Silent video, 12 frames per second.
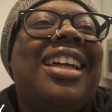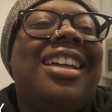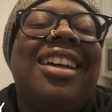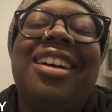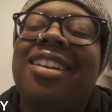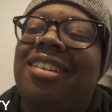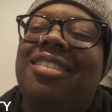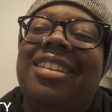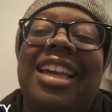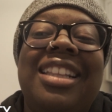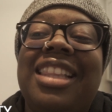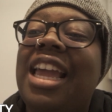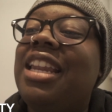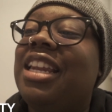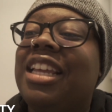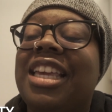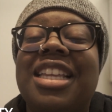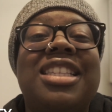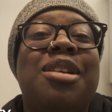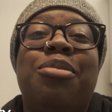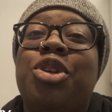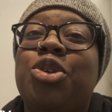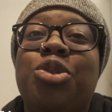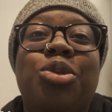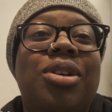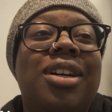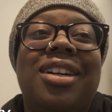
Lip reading: like they need to get some new